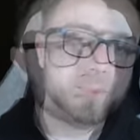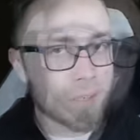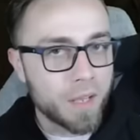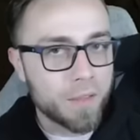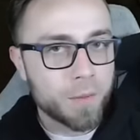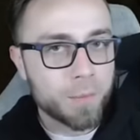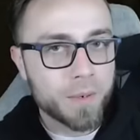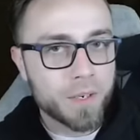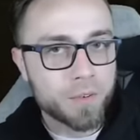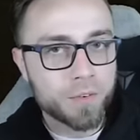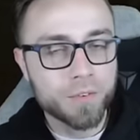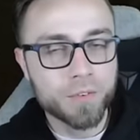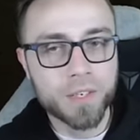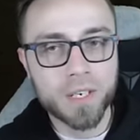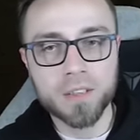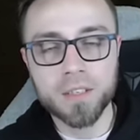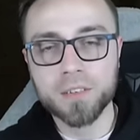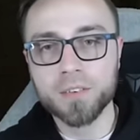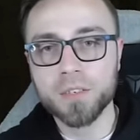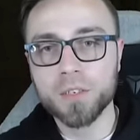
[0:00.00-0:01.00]
Now that we
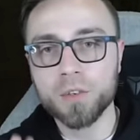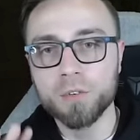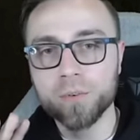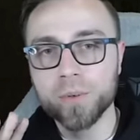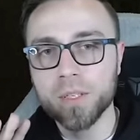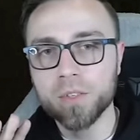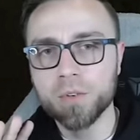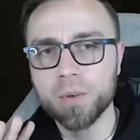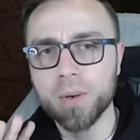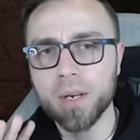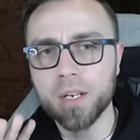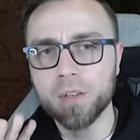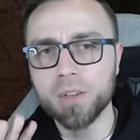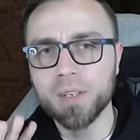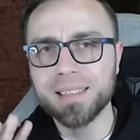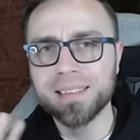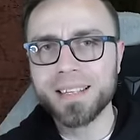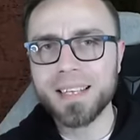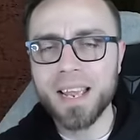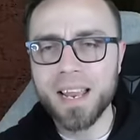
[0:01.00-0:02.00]
understand the skill tree, let's go ahead and
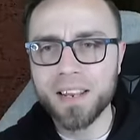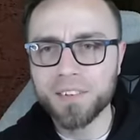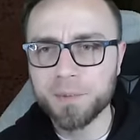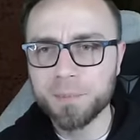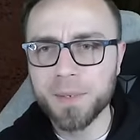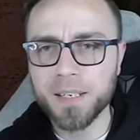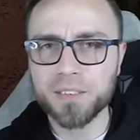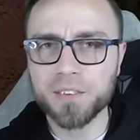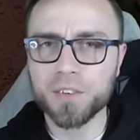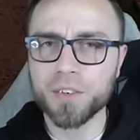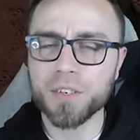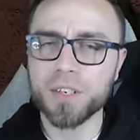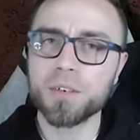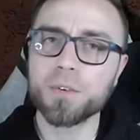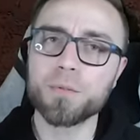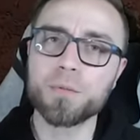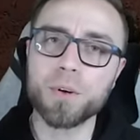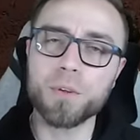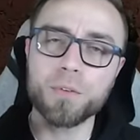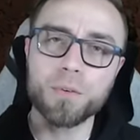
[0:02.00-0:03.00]
look at the aspects that are going
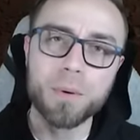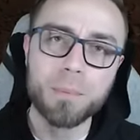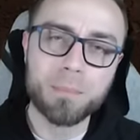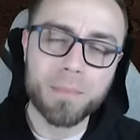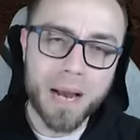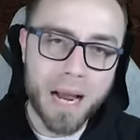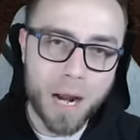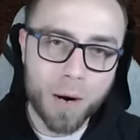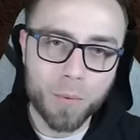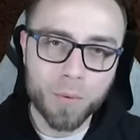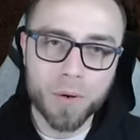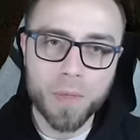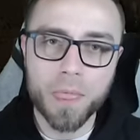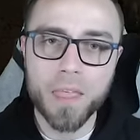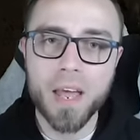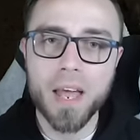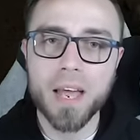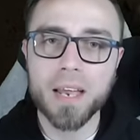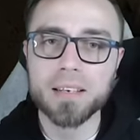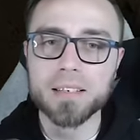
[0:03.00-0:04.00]
to further empower
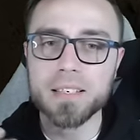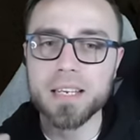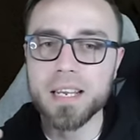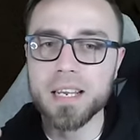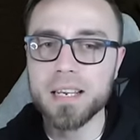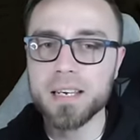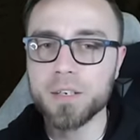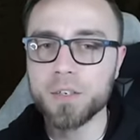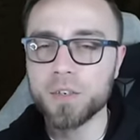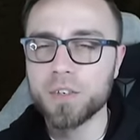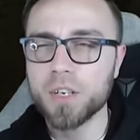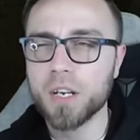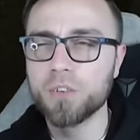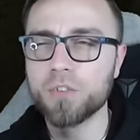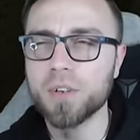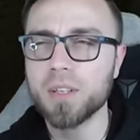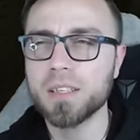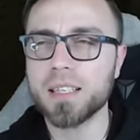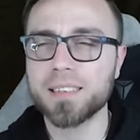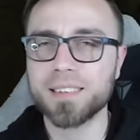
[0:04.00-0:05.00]
that and
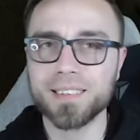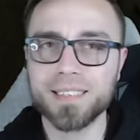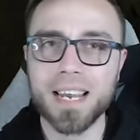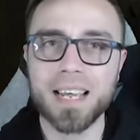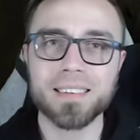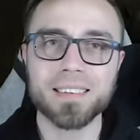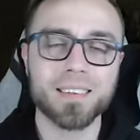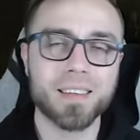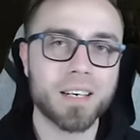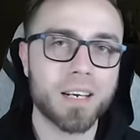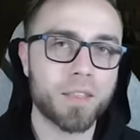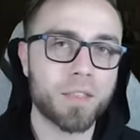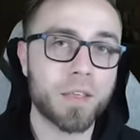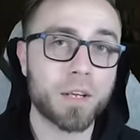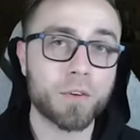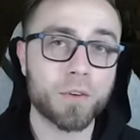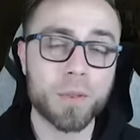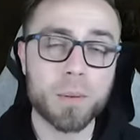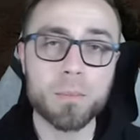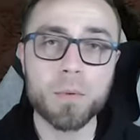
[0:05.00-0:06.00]
touch on the stats that I
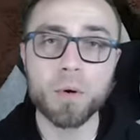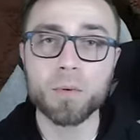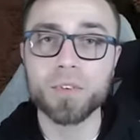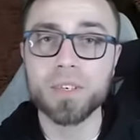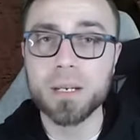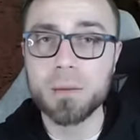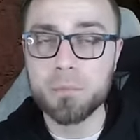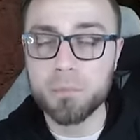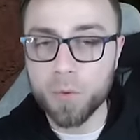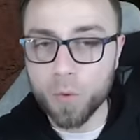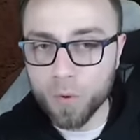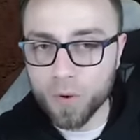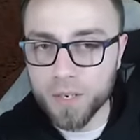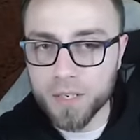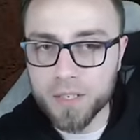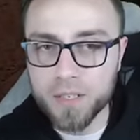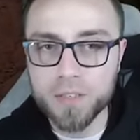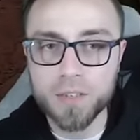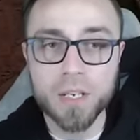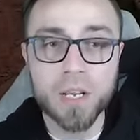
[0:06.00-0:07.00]
think are the most
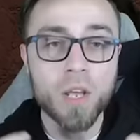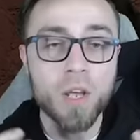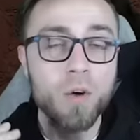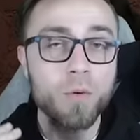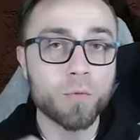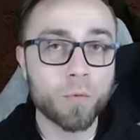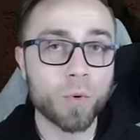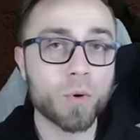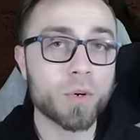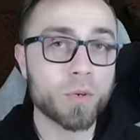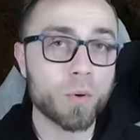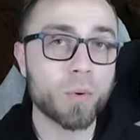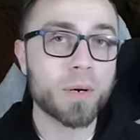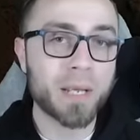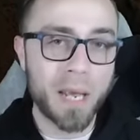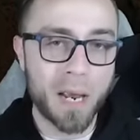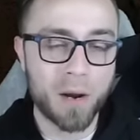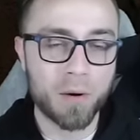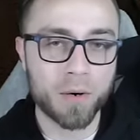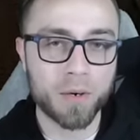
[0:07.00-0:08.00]
important for your
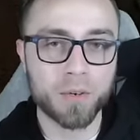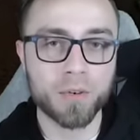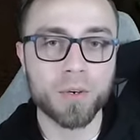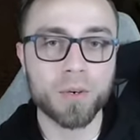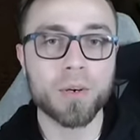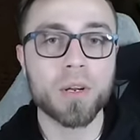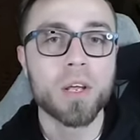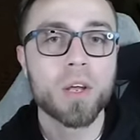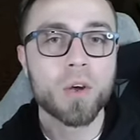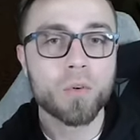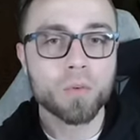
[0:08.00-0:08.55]
character.